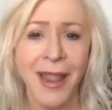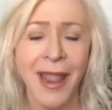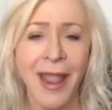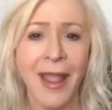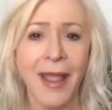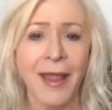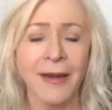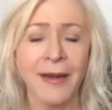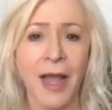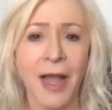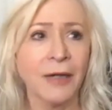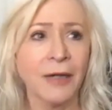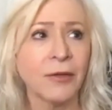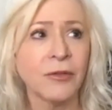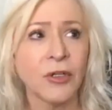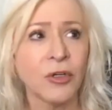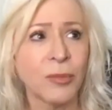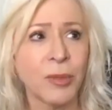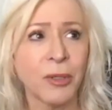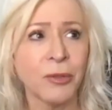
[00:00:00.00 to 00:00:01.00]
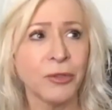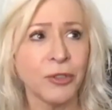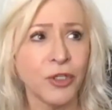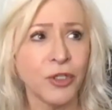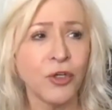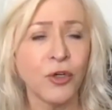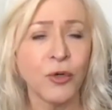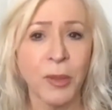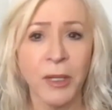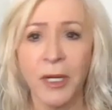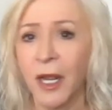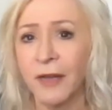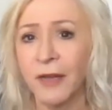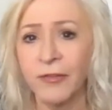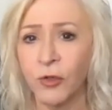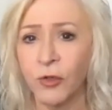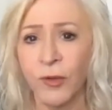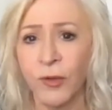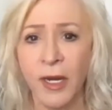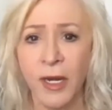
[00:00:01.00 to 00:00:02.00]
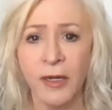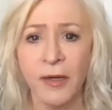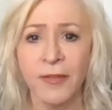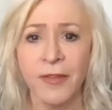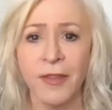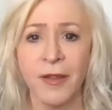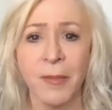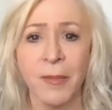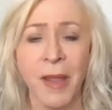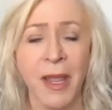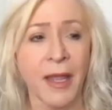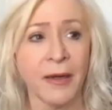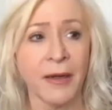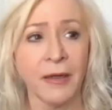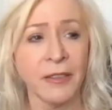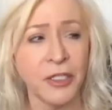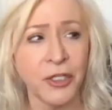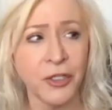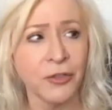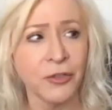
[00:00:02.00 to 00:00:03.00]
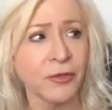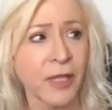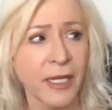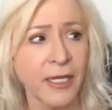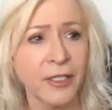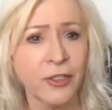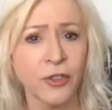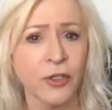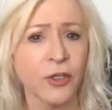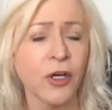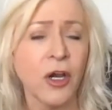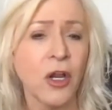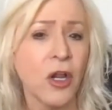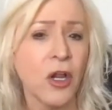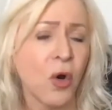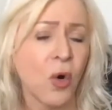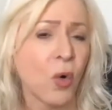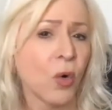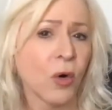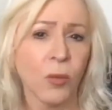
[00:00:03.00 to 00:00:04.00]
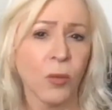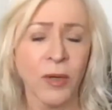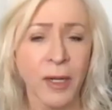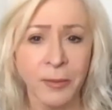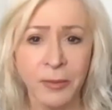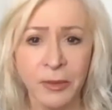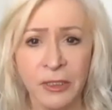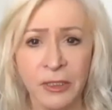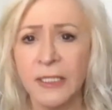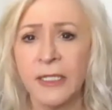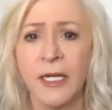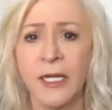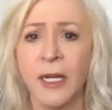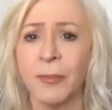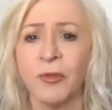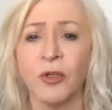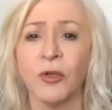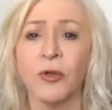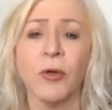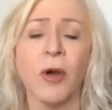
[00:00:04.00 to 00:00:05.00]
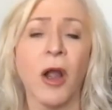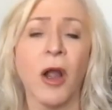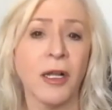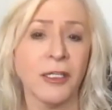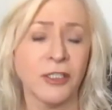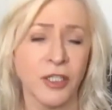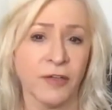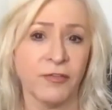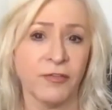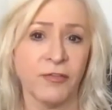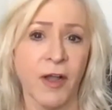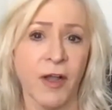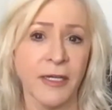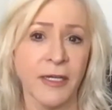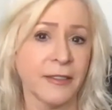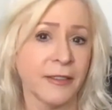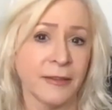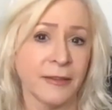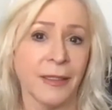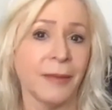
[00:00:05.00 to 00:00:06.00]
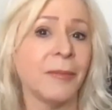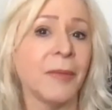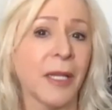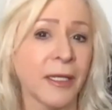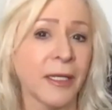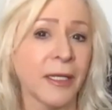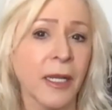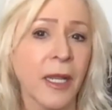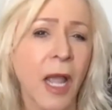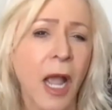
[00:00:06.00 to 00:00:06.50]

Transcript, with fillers: And I don't know about you, but I've created them. And a year later, or when I'm cleaning up the garage, I find it and I'm like,